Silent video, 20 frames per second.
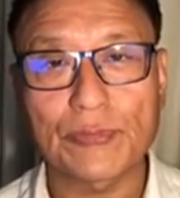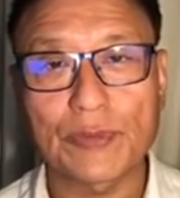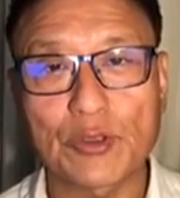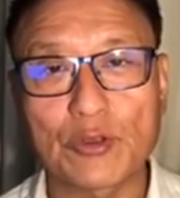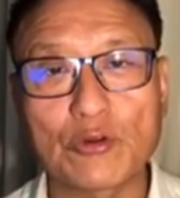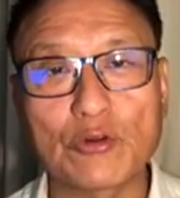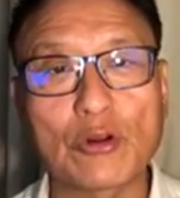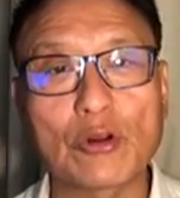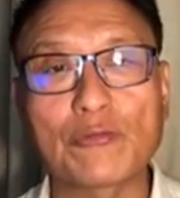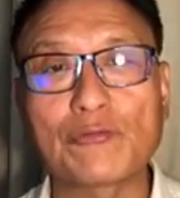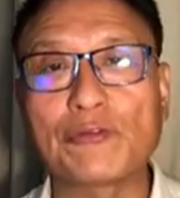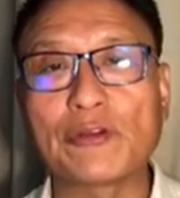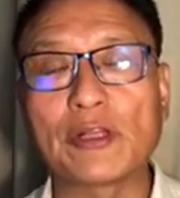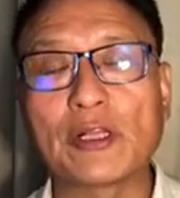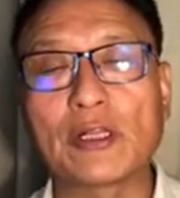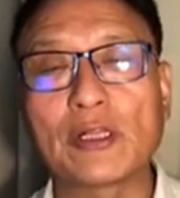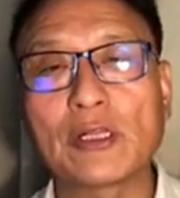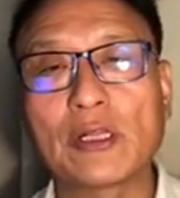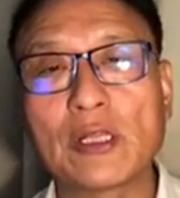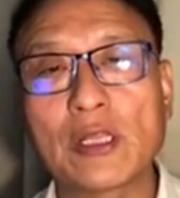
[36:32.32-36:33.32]
You don't
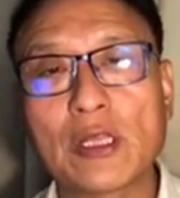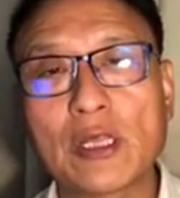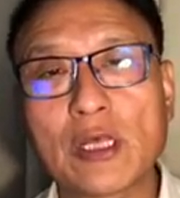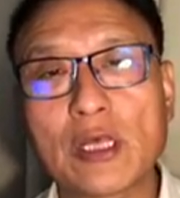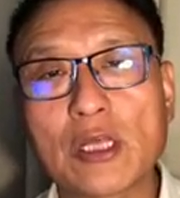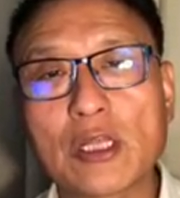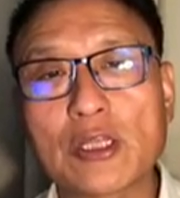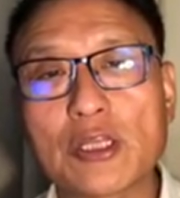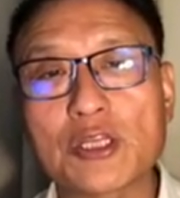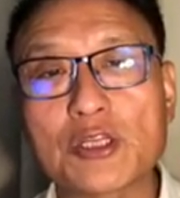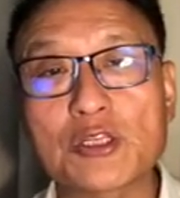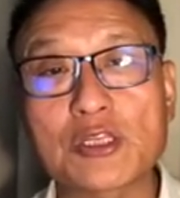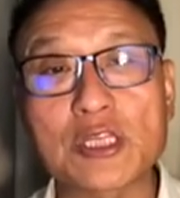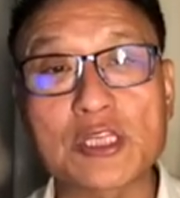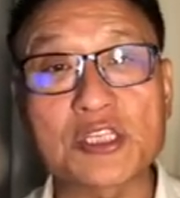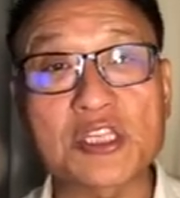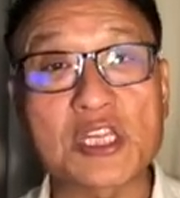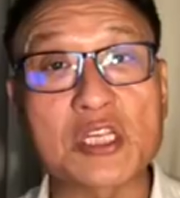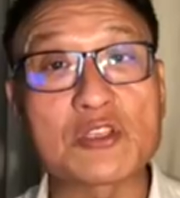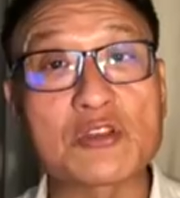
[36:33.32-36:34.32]
feel the
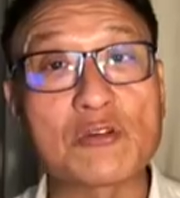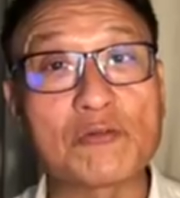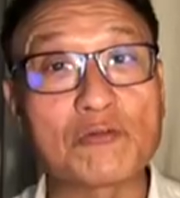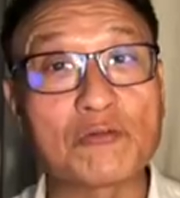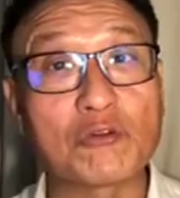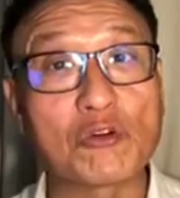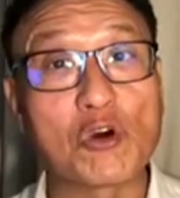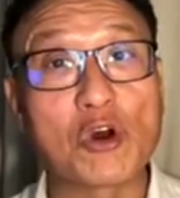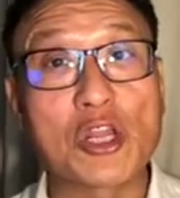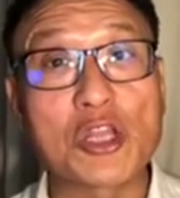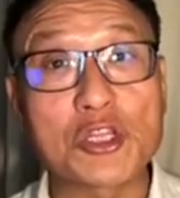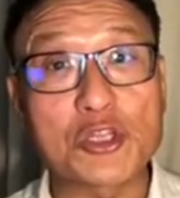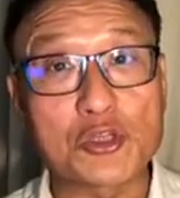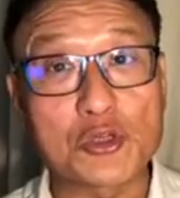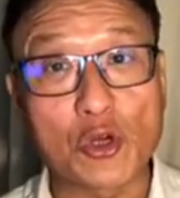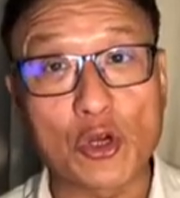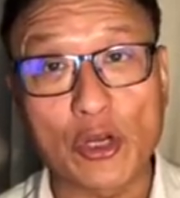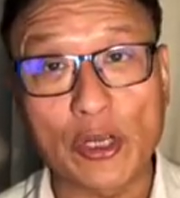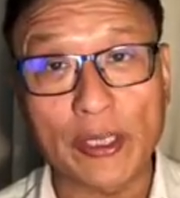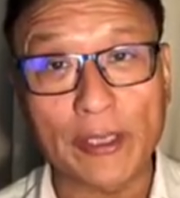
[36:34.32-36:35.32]
sense of flow and
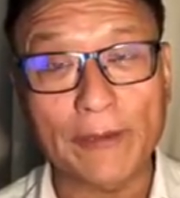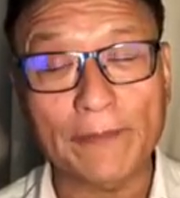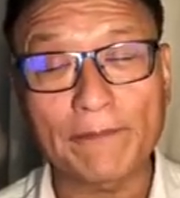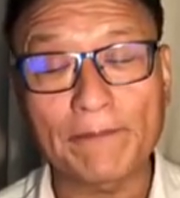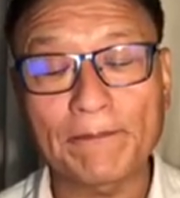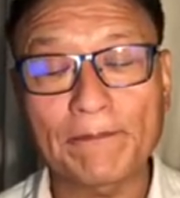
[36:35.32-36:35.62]
joy